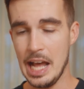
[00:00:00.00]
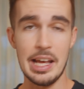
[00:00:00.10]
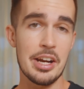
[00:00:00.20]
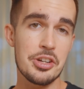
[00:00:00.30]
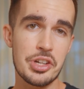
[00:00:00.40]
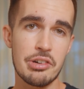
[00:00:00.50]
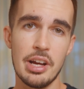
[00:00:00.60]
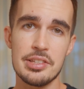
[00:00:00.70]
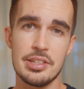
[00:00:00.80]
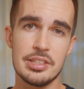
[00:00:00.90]
An energy
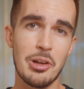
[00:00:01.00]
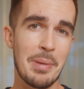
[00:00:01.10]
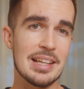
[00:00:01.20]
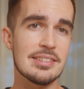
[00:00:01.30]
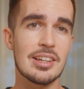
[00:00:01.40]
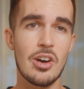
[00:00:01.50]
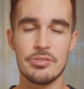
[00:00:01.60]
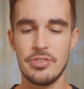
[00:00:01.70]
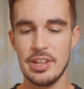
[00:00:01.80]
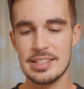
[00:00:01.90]
crisis, domestic
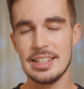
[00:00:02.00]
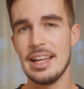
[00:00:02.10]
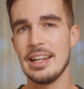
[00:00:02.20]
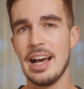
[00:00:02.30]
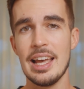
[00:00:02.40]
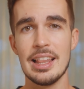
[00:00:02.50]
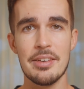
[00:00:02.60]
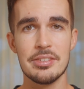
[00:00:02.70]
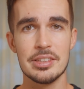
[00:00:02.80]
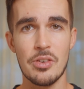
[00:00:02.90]
conflicts, and high
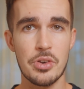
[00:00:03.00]
level of